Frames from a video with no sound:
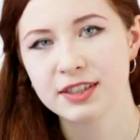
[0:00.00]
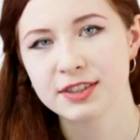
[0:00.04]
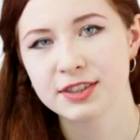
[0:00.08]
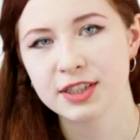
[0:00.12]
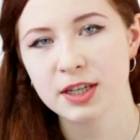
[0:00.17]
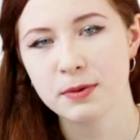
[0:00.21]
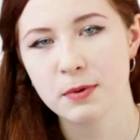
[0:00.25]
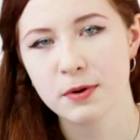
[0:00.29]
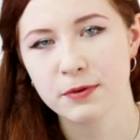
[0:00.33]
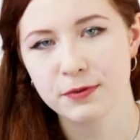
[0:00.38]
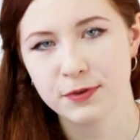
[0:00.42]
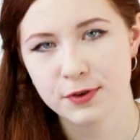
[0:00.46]

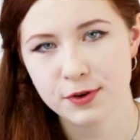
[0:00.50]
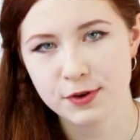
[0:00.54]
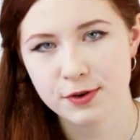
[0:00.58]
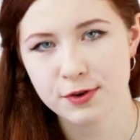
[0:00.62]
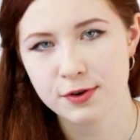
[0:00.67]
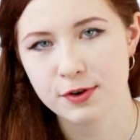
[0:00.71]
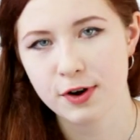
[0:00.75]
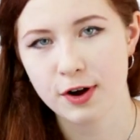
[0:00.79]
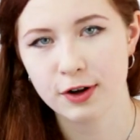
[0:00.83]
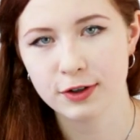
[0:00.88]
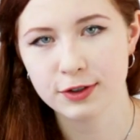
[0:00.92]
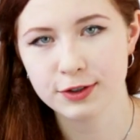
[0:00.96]
Some of you
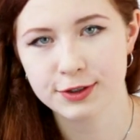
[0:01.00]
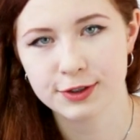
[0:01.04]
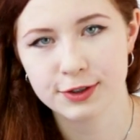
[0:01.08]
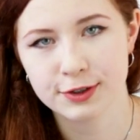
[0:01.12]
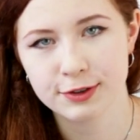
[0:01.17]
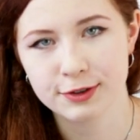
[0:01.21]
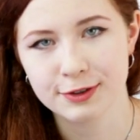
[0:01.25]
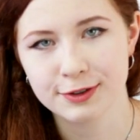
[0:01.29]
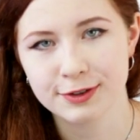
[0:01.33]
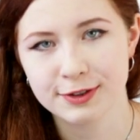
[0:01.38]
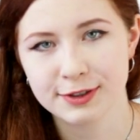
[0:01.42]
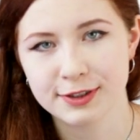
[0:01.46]

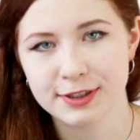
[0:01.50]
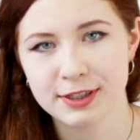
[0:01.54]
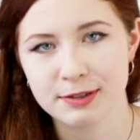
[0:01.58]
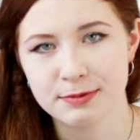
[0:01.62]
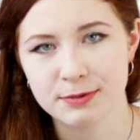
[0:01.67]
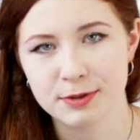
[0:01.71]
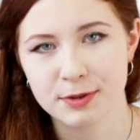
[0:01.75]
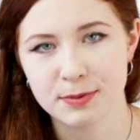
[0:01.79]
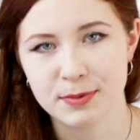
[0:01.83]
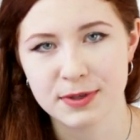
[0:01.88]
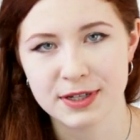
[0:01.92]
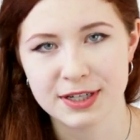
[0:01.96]
also
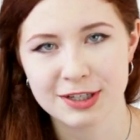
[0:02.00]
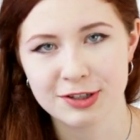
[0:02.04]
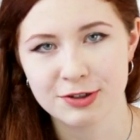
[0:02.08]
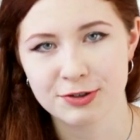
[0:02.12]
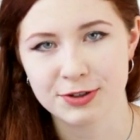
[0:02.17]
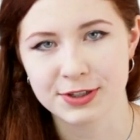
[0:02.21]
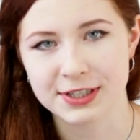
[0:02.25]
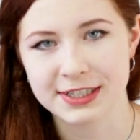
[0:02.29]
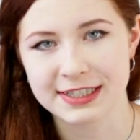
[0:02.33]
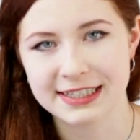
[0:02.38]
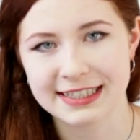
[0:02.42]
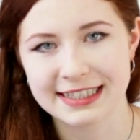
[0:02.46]
seem to be
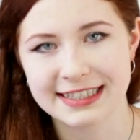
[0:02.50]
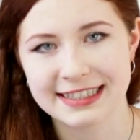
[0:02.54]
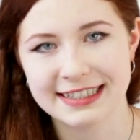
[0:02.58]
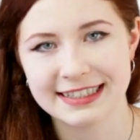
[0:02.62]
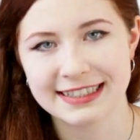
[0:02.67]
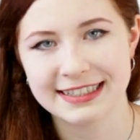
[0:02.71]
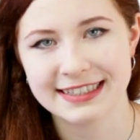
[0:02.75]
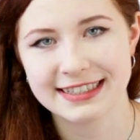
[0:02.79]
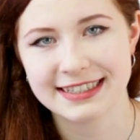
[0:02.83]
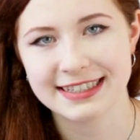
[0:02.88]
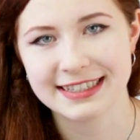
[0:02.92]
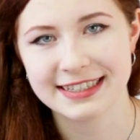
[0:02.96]

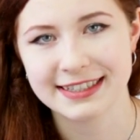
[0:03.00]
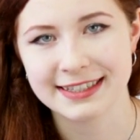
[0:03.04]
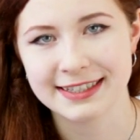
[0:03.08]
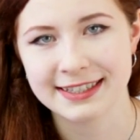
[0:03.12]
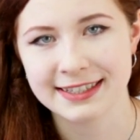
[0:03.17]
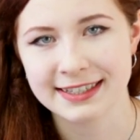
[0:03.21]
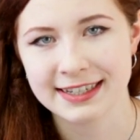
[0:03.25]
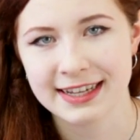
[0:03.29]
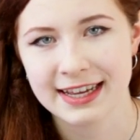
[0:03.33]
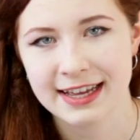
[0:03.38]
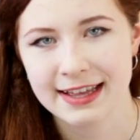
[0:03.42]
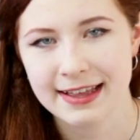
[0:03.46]
interested
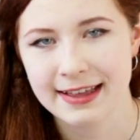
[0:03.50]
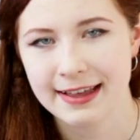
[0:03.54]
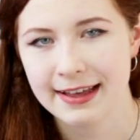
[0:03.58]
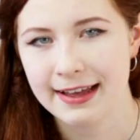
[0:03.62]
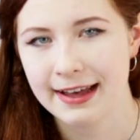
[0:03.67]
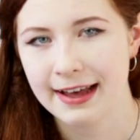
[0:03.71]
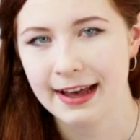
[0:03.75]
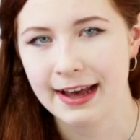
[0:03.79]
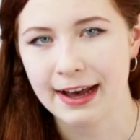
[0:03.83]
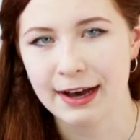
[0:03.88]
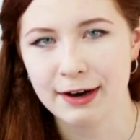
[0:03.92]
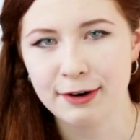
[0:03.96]
in
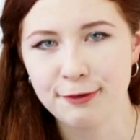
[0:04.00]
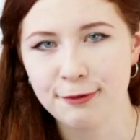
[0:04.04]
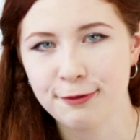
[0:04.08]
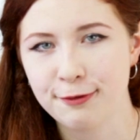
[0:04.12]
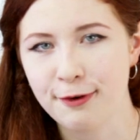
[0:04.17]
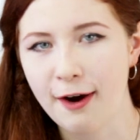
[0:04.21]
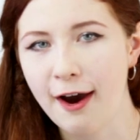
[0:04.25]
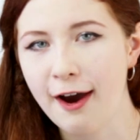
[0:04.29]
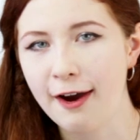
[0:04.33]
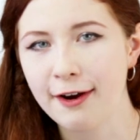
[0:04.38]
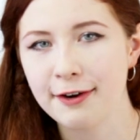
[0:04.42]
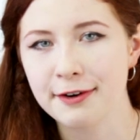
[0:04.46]
how
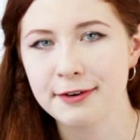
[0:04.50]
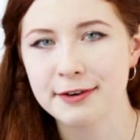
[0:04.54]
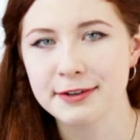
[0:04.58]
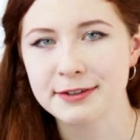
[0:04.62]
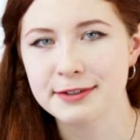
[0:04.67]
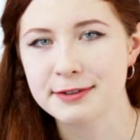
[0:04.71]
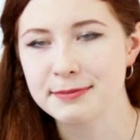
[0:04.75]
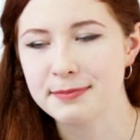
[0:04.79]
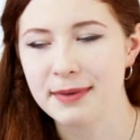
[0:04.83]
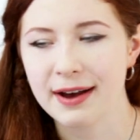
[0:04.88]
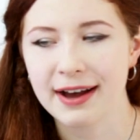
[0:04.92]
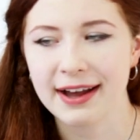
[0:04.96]
far
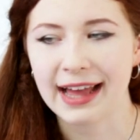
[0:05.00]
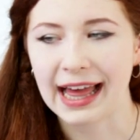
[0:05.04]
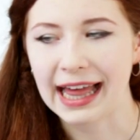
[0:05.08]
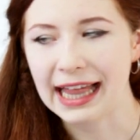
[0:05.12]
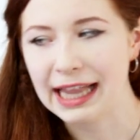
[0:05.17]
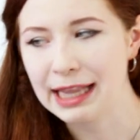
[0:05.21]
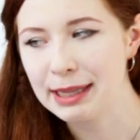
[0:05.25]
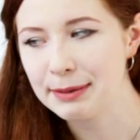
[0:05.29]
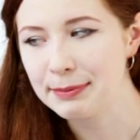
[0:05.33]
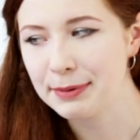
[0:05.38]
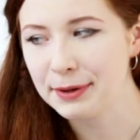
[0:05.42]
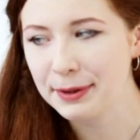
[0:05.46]
is my
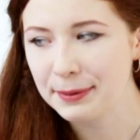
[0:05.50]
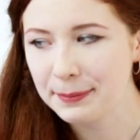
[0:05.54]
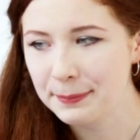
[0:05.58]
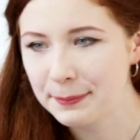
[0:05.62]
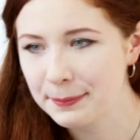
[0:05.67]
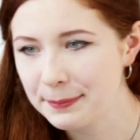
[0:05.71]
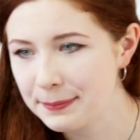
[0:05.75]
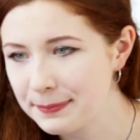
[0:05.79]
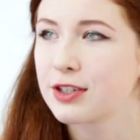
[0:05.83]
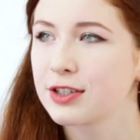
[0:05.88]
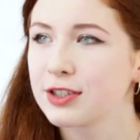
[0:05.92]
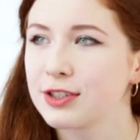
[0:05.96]

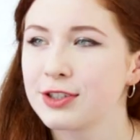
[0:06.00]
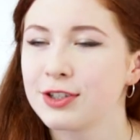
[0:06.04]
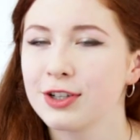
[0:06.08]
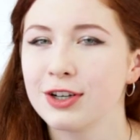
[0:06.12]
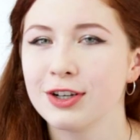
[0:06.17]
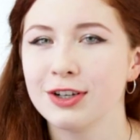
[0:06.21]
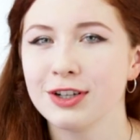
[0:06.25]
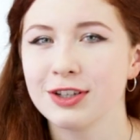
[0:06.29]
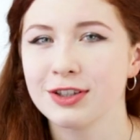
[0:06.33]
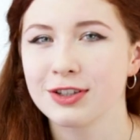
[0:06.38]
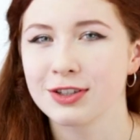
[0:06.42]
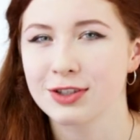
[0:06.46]
album.
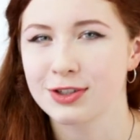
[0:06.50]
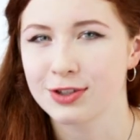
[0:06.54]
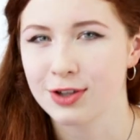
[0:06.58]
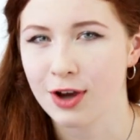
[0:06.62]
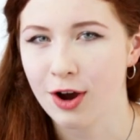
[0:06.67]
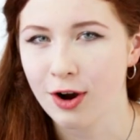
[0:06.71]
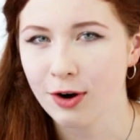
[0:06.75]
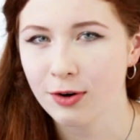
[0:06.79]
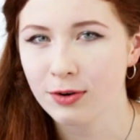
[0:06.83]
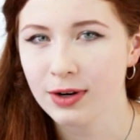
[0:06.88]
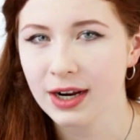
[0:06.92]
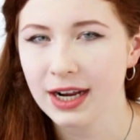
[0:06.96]
Concerning the
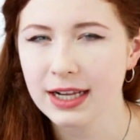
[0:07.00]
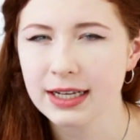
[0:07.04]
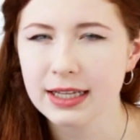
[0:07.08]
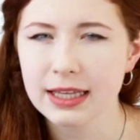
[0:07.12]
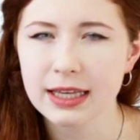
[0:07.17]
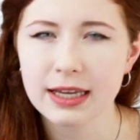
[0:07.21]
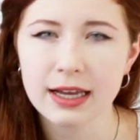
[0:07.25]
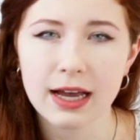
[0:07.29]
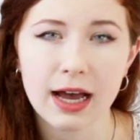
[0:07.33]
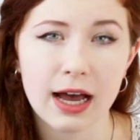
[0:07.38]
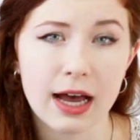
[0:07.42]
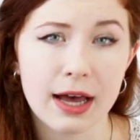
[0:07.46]

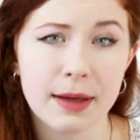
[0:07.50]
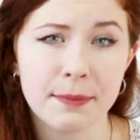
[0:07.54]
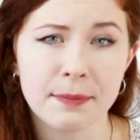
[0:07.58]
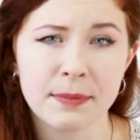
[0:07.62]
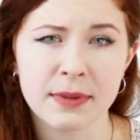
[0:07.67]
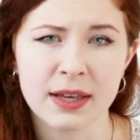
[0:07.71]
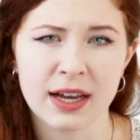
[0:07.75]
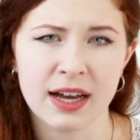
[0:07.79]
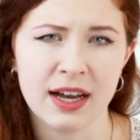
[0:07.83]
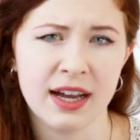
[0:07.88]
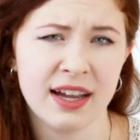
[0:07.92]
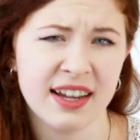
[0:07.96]
songwriting, I'm
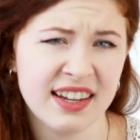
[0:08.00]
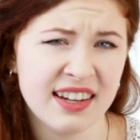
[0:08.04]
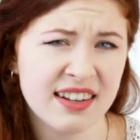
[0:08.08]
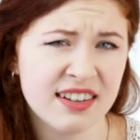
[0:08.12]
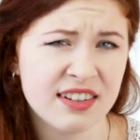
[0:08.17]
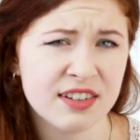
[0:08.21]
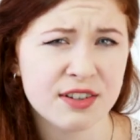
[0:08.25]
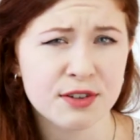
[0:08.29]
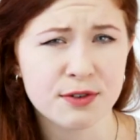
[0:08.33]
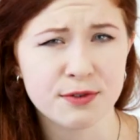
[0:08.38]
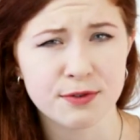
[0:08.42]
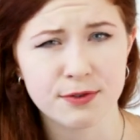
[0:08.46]

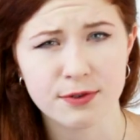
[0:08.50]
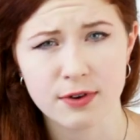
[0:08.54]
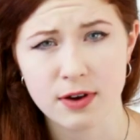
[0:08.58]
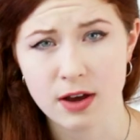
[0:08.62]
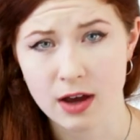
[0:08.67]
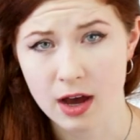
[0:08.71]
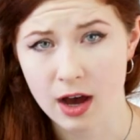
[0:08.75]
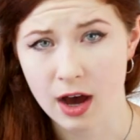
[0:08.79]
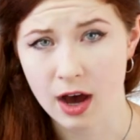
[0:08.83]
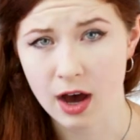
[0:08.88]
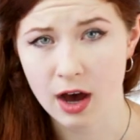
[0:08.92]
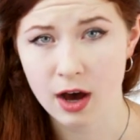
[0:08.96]
kind of
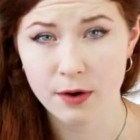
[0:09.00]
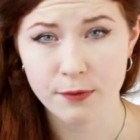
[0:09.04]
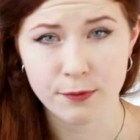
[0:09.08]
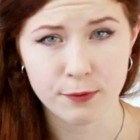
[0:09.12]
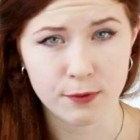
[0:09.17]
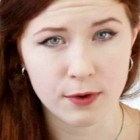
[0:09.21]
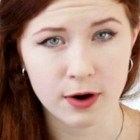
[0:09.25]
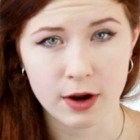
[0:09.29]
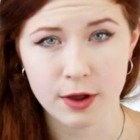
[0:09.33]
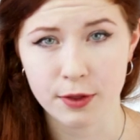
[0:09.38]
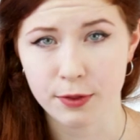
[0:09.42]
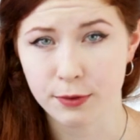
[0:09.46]

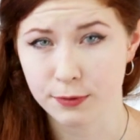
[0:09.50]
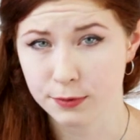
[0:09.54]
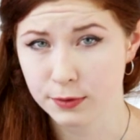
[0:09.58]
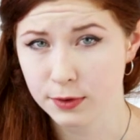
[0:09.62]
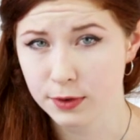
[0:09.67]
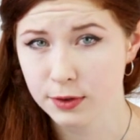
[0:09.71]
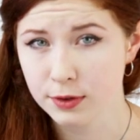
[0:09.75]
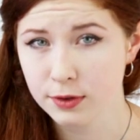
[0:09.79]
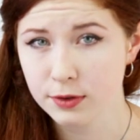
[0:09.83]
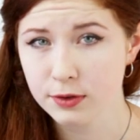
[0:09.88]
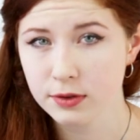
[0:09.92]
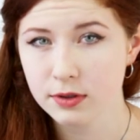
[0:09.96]
halfway
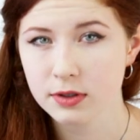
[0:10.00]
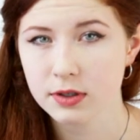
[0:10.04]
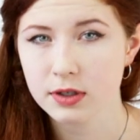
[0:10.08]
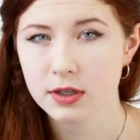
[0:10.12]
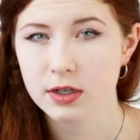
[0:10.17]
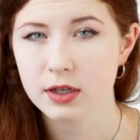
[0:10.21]
through.